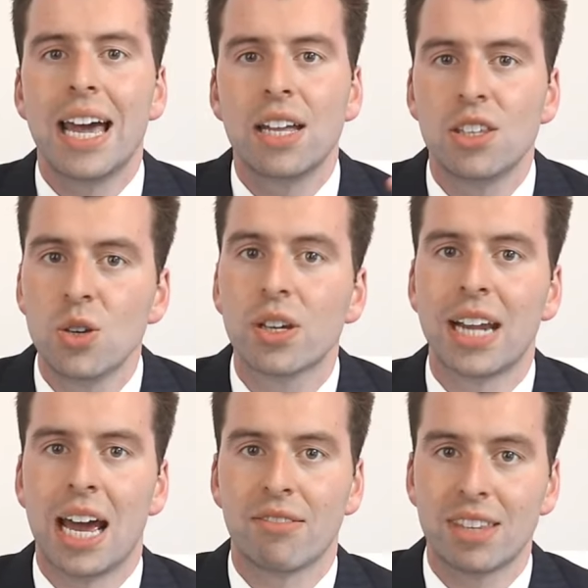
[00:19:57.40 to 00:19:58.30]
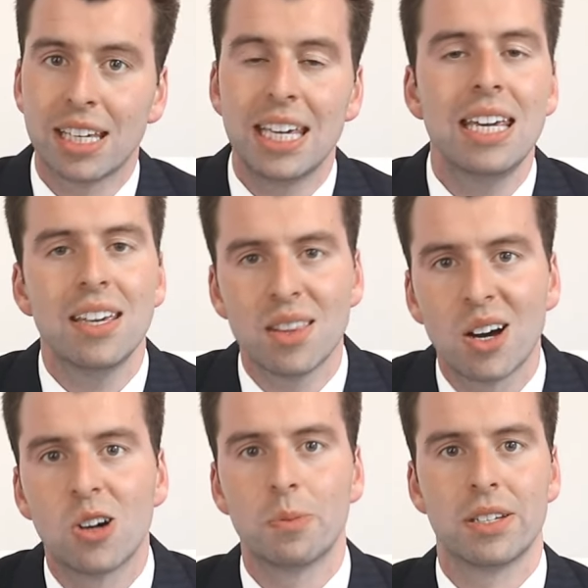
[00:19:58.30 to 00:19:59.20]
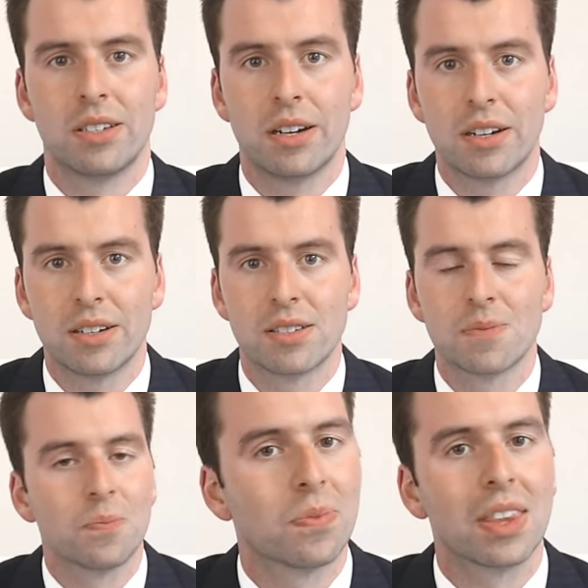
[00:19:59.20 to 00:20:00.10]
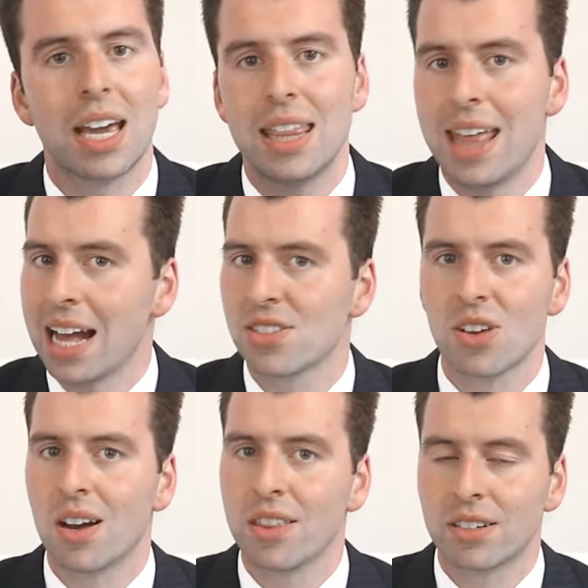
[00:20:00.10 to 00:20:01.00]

and you can have the key and the home is yours. And that's all